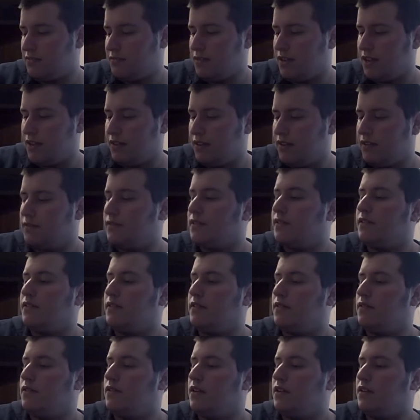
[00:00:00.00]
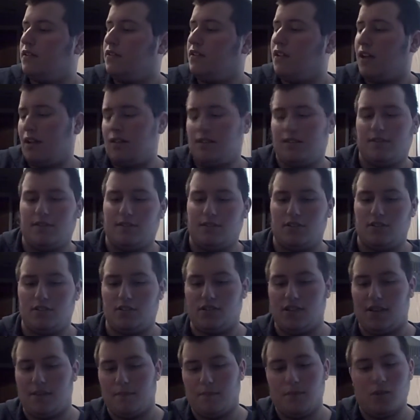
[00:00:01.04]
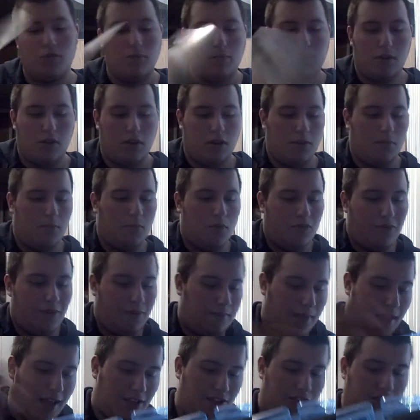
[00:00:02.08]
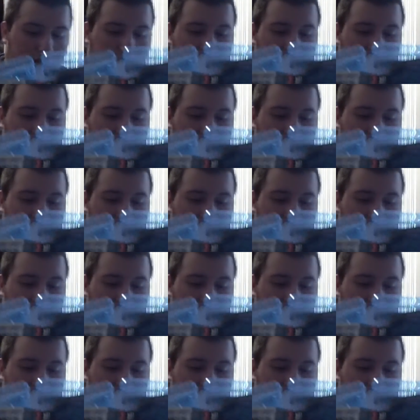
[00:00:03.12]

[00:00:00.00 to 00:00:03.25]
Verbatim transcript: Wait, is it... No, this is just the movie magic